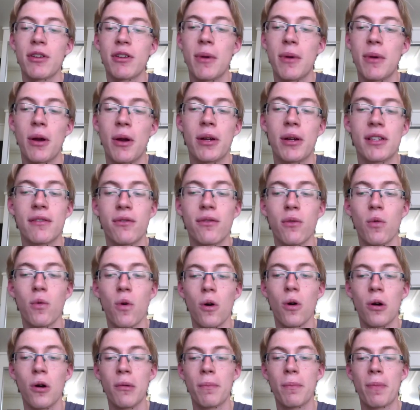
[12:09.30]
America: Civil
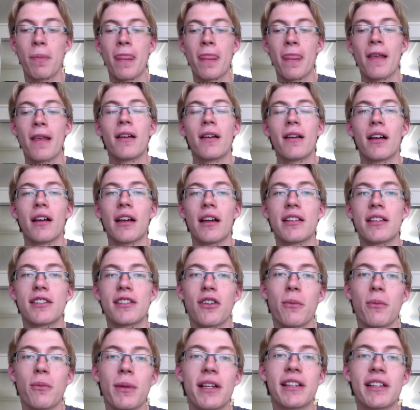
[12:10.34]
War, is
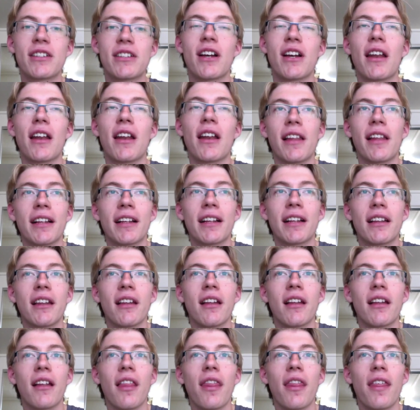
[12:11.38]
going to be kind of like
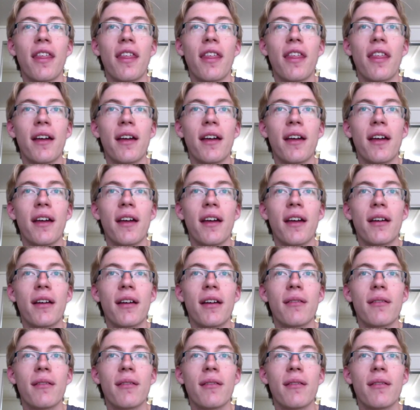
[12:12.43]
their
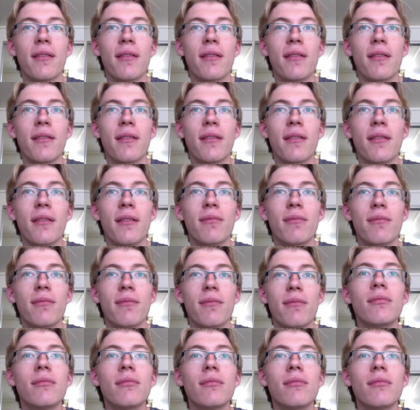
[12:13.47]

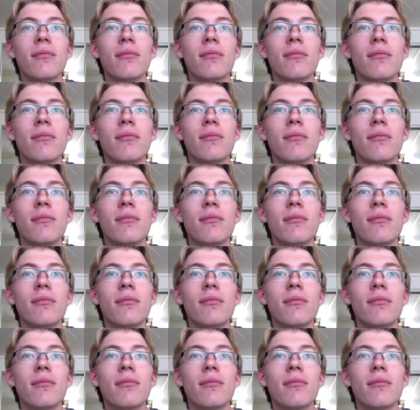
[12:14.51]
test for
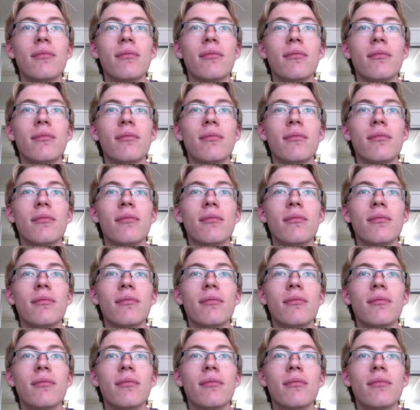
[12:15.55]
how they can handle an
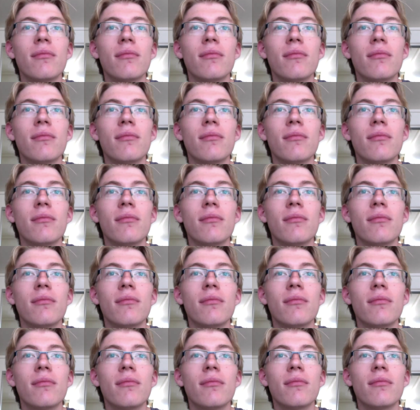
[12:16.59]
ensemble like
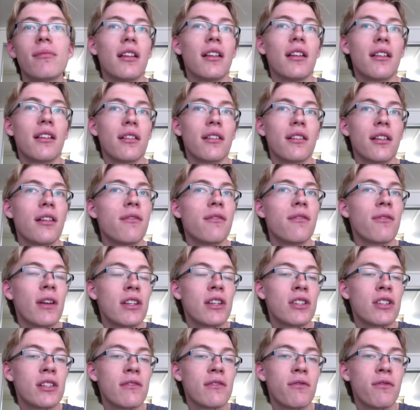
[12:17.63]
the
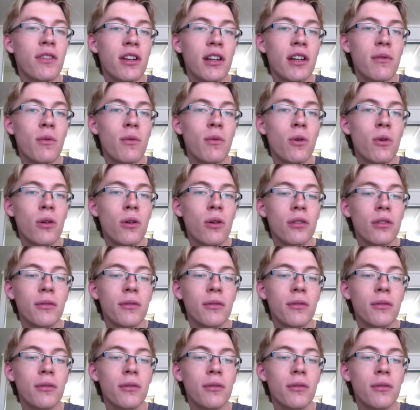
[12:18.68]
Avengers: Infinity War,